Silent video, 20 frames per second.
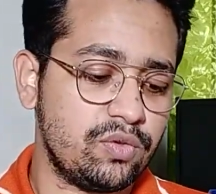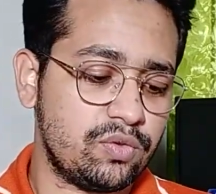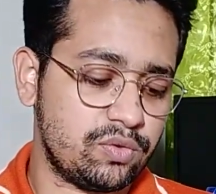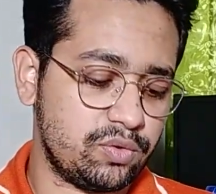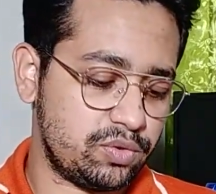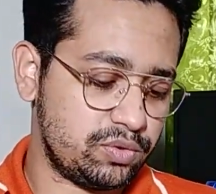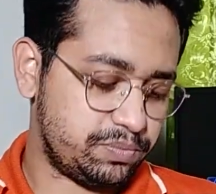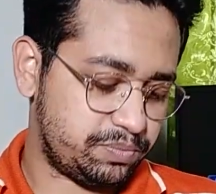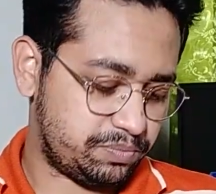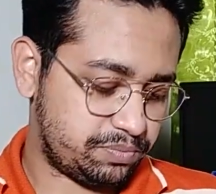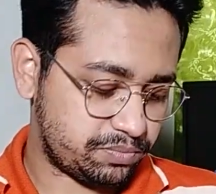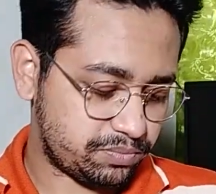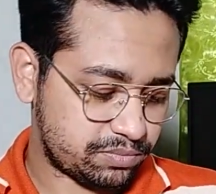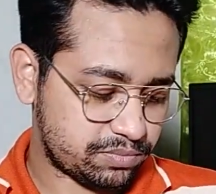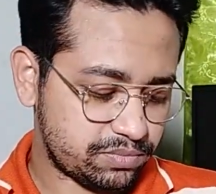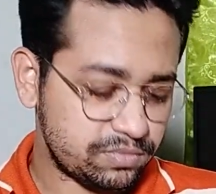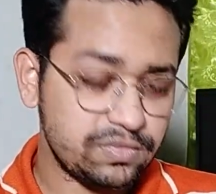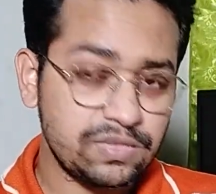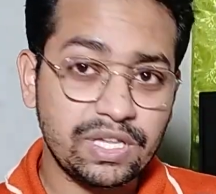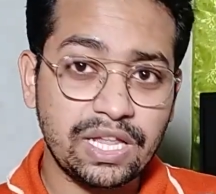So
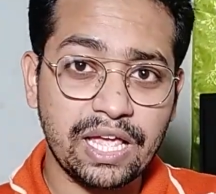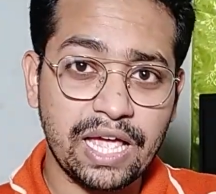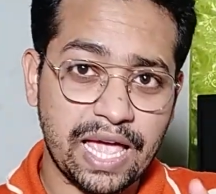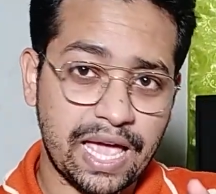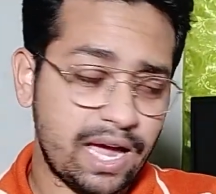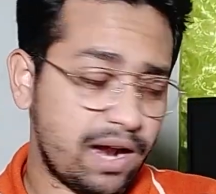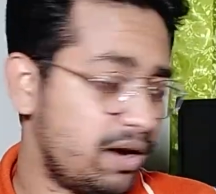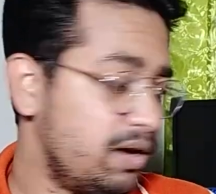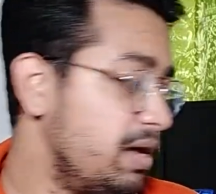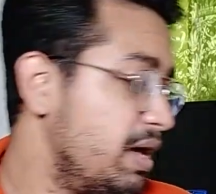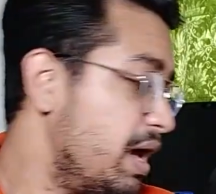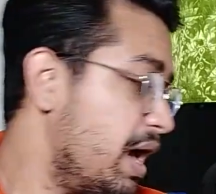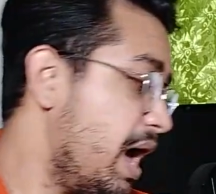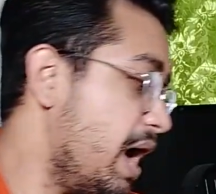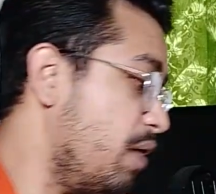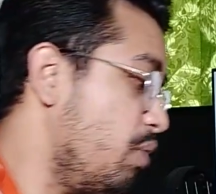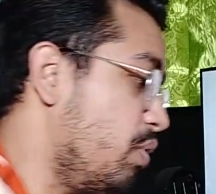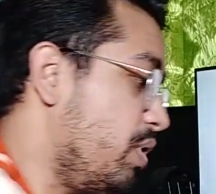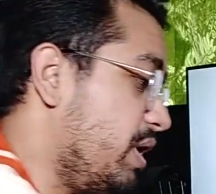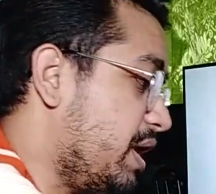here
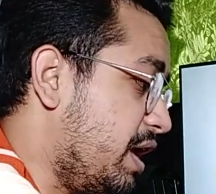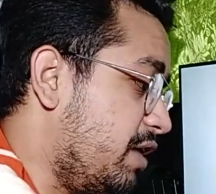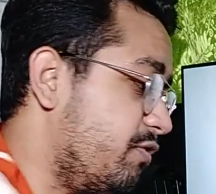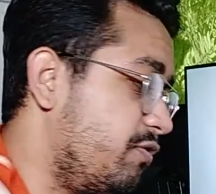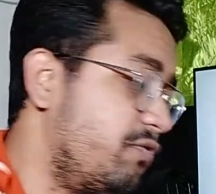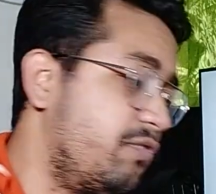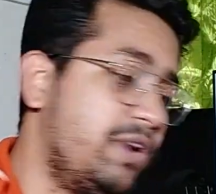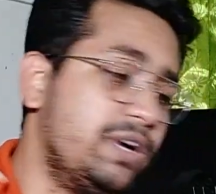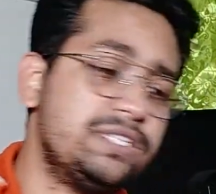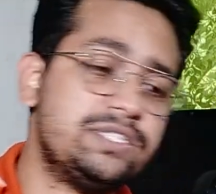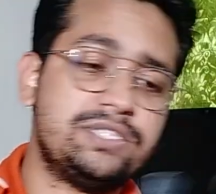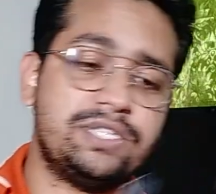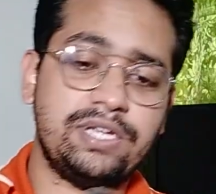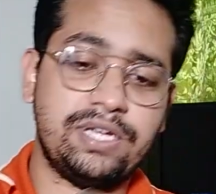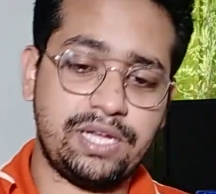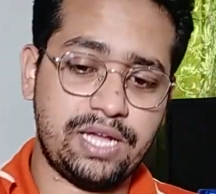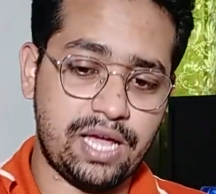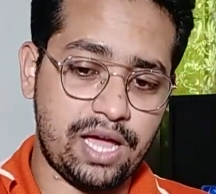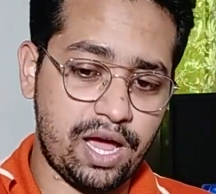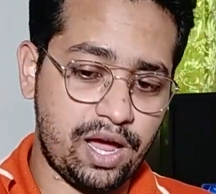when I first
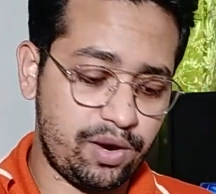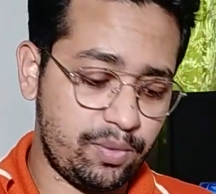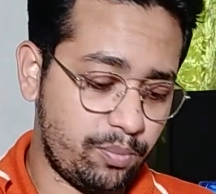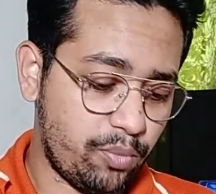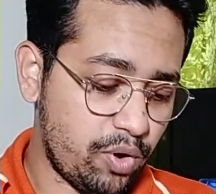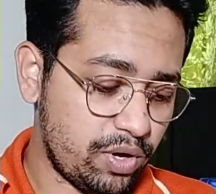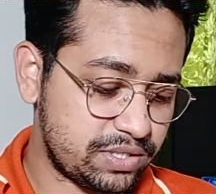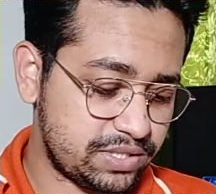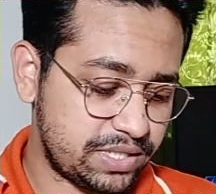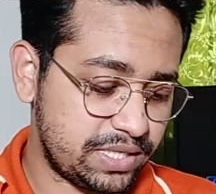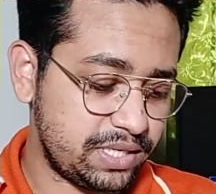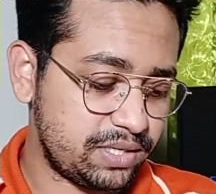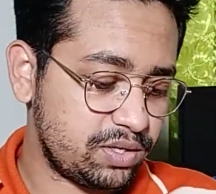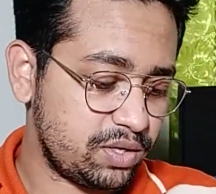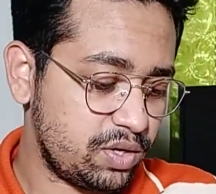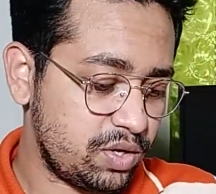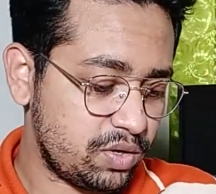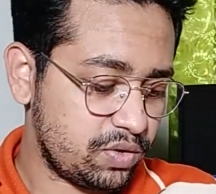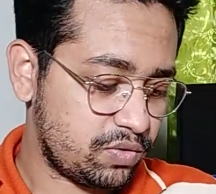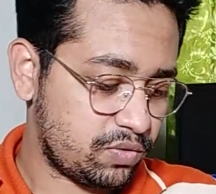unbox it,
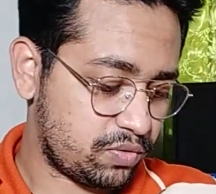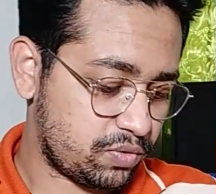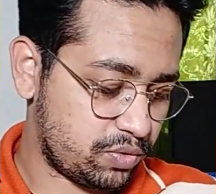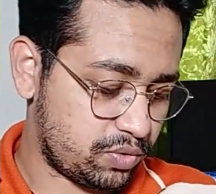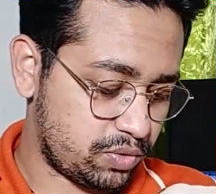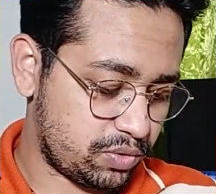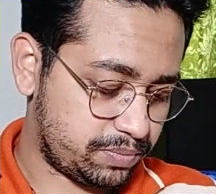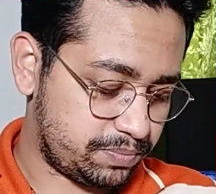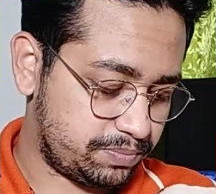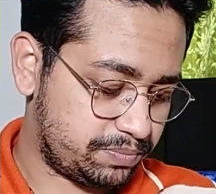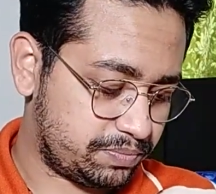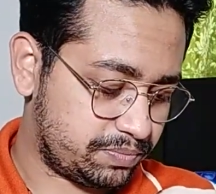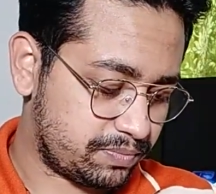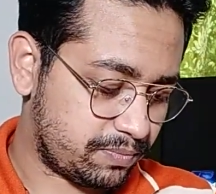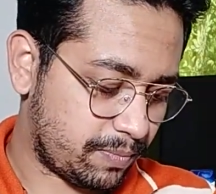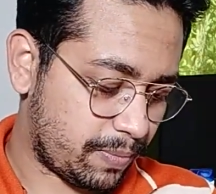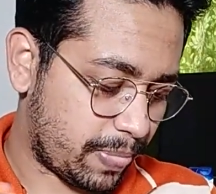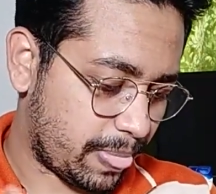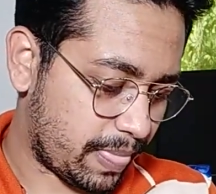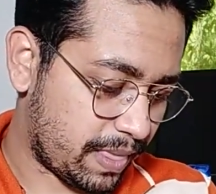so
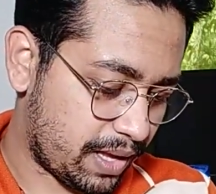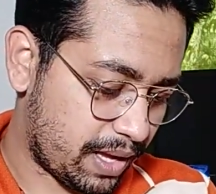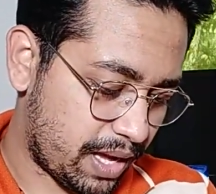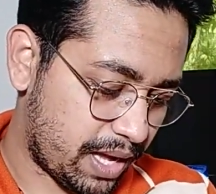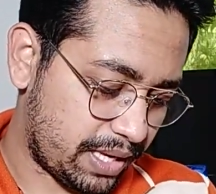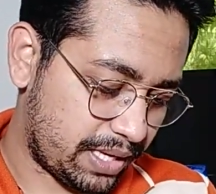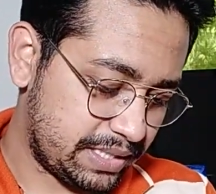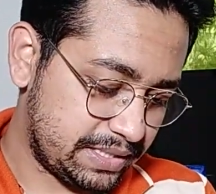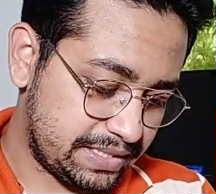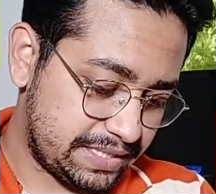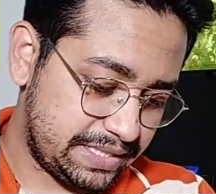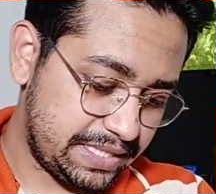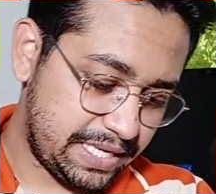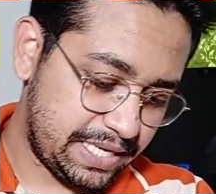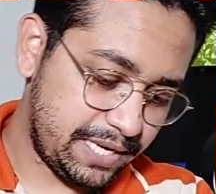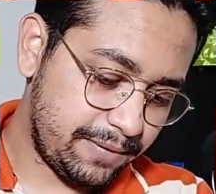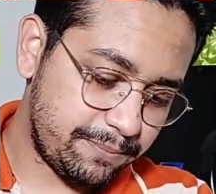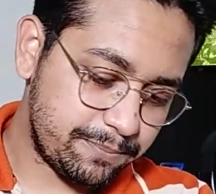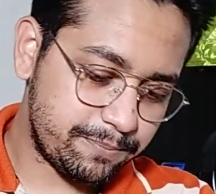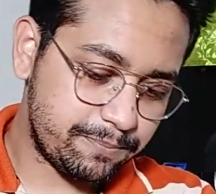I can
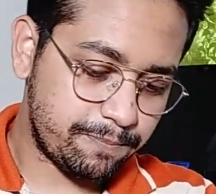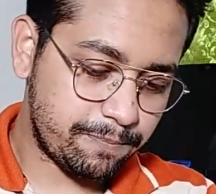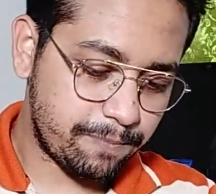see